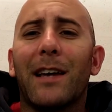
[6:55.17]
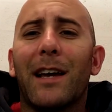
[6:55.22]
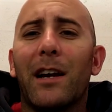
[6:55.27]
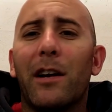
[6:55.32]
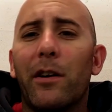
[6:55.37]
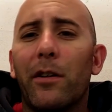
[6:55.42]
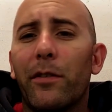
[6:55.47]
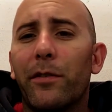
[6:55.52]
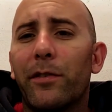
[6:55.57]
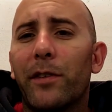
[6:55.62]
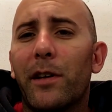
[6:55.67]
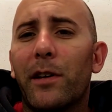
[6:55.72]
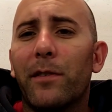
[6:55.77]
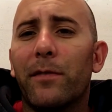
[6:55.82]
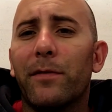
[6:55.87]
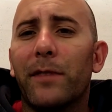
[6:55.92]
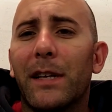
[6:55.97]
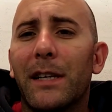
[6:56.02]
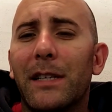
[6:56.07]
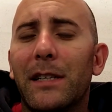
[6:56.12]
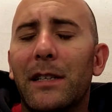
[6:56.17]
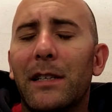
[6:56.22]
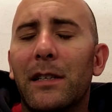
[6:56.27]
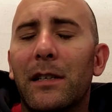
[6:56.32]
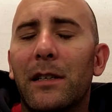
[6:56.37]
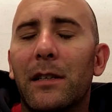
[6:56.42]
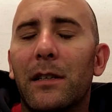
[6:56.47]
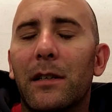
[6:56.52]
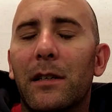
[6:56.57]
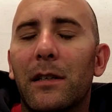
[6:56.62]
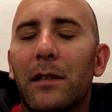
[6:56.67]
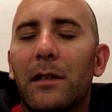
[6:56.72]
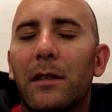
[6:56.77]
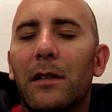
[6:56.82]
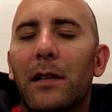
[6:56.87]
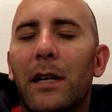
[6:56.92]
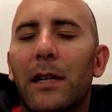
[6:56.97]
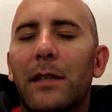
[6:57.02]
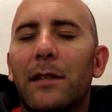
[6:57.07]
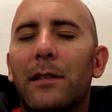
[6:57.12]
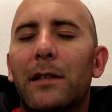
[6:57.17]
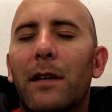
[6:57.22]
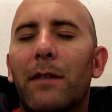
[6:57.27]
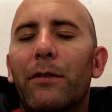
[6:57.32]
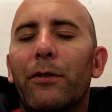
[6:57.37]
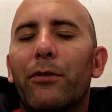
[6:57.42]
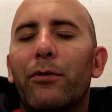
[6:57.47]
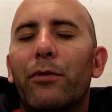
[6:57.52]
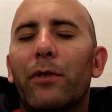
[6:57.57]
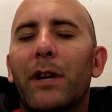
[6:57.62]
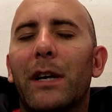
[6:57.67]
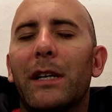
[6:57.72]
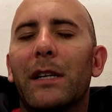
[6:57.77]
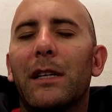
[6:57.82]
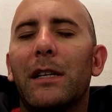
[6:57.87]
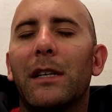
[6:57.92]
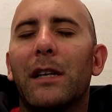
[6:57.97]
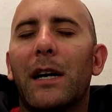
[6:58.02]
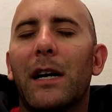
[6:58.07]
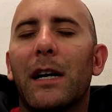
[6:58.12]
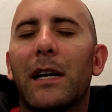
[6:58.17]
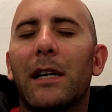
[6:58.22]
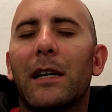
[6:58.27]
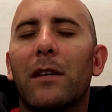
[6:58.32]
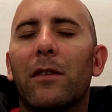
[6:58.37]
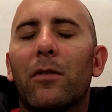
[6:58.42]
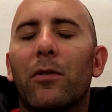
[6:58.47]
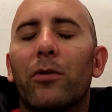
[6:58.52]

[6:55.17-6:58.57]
I got another set of 97 through 99